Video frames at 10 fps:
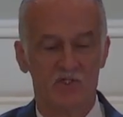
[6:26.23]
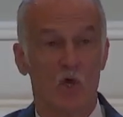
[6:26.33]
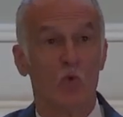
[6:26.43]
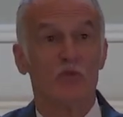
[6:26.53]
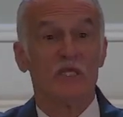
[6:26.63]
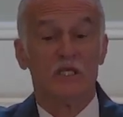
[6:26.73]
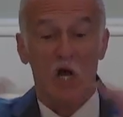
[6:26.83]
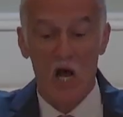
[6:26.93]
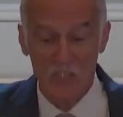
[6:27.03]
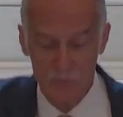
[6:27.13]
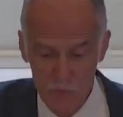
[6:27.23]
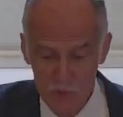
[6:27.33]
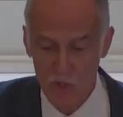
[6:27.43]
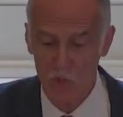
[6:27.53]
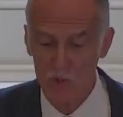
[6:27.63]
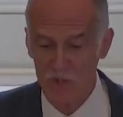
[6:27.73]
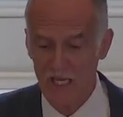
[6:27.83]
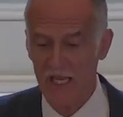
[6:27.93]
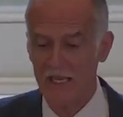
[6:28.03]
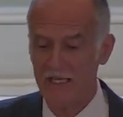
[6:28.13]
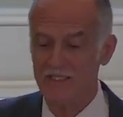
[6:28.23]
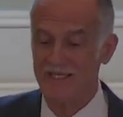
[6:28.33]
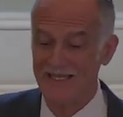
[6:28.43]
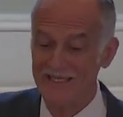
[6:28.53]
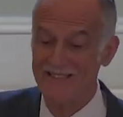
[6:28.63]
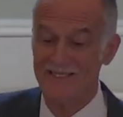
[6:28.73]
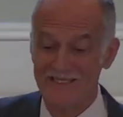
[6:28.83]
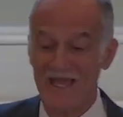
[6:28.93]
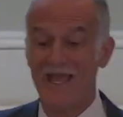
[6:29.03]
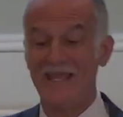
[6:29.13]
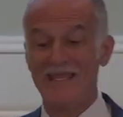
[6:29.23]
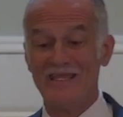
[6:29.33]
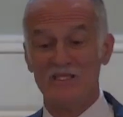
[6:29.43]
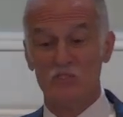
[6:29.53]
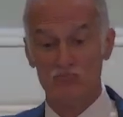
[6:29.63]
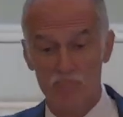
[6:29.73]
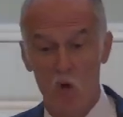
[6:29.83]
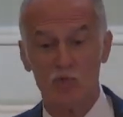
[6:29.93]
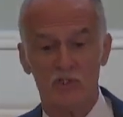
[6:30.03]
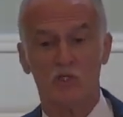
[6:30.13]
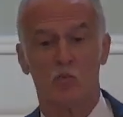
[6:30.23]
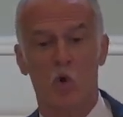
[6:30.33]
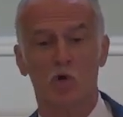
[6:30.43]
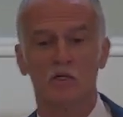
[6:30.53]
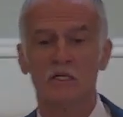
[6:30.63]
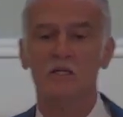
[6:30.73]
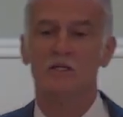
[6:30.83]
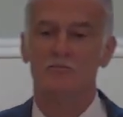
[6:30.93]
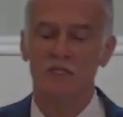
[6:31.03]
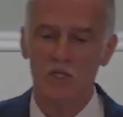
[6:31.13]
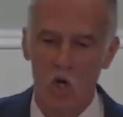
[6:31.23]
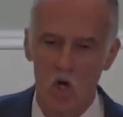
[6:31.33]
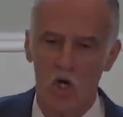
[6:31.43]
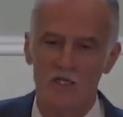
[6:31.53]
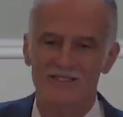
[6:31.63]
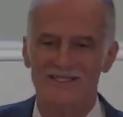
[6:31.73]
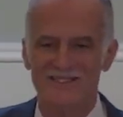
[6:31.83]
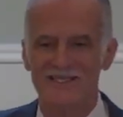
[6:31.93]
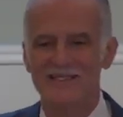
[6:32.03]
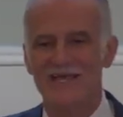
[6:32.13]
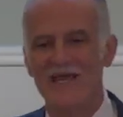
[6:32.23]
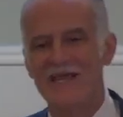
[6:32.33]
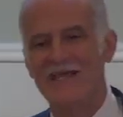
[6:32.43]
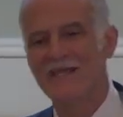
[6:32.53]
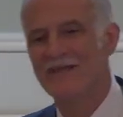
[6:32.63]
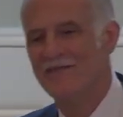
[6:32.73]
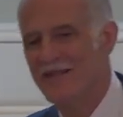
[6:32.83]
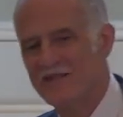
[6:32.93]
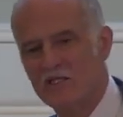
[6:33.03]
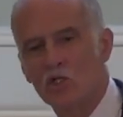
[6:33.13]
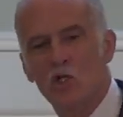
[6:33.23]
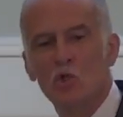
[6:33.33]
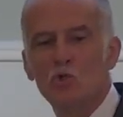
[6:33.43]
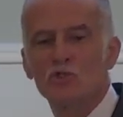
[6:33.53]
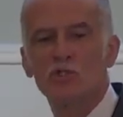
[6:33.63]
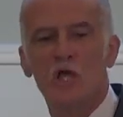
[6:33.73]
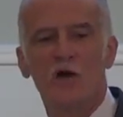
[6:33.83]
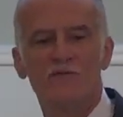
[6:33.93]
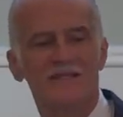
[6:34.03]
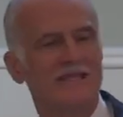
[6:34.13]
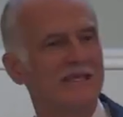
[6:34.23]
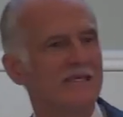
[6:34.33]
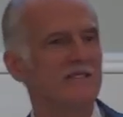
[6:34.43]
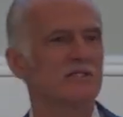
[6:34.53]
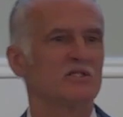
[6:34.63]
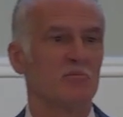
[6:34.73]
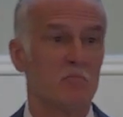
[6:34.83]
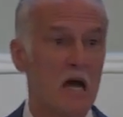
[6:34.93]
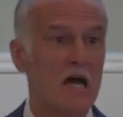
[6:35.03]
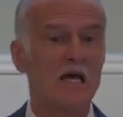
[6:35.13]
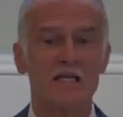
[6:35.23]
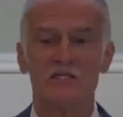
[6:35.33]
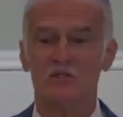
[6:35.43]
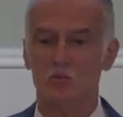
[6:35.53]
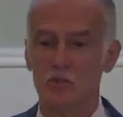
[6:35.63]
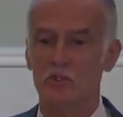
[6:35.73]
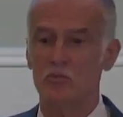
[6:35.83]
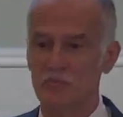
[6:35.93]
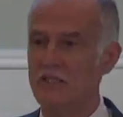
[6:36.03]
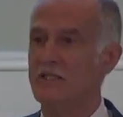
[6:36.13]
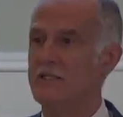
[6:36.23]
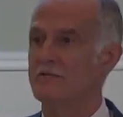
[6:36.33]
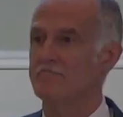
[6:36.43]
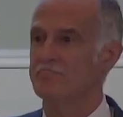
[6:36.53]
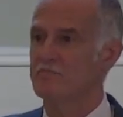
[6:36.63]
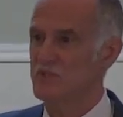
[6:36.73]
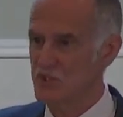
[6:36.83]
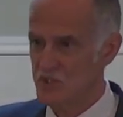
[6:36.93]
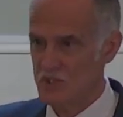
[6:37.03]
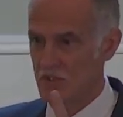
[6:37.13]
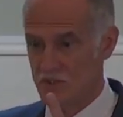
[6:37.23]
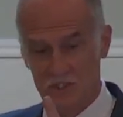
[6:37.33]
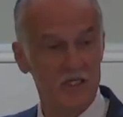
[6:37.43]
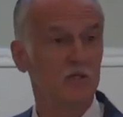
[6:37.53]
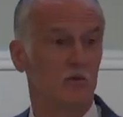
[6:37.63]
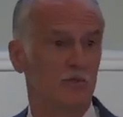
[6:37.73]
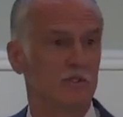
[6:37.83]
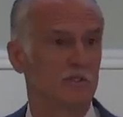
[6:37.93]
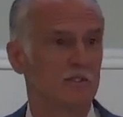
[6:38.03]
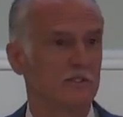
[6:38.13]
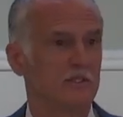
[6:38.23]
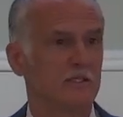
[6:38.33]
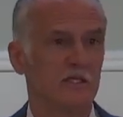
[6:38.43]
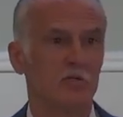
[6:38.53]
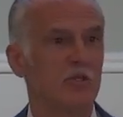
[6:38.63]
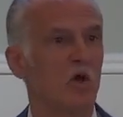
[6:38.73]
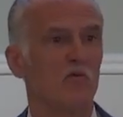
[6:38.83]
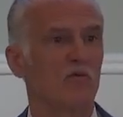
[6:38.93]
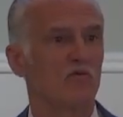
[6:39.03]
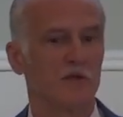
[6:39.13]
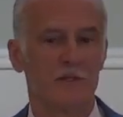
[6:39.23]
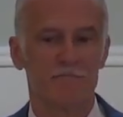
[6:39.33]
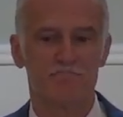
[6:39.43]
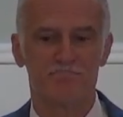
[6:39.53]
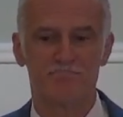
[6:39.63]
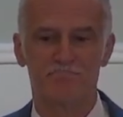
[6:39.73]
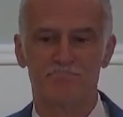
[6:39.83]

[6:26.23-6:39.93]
And so the gospel church age is the day he is most at work because it's the day that at the conclusion of it, his demise will be sealed. It'll be over for him.